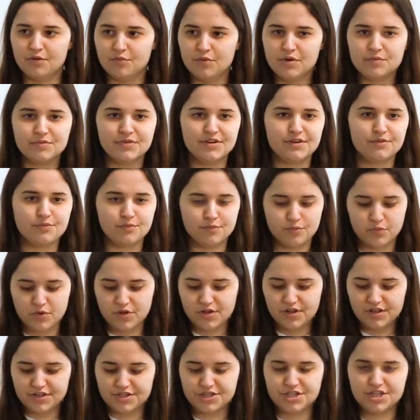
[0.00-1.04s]
A woman
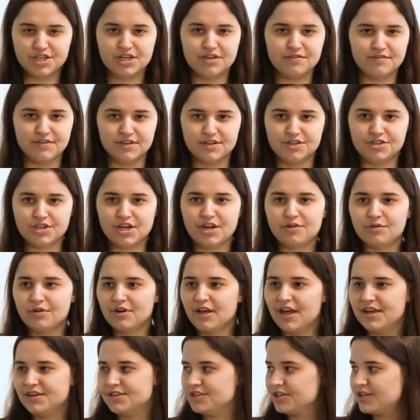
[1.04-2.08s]
will achieve a
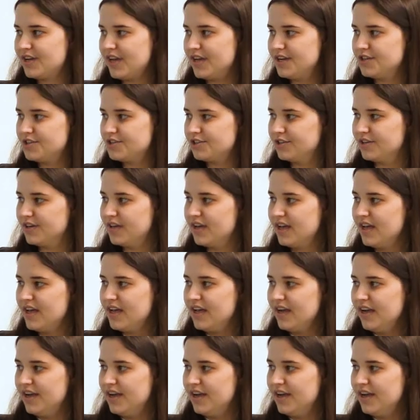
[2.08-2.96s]
general education,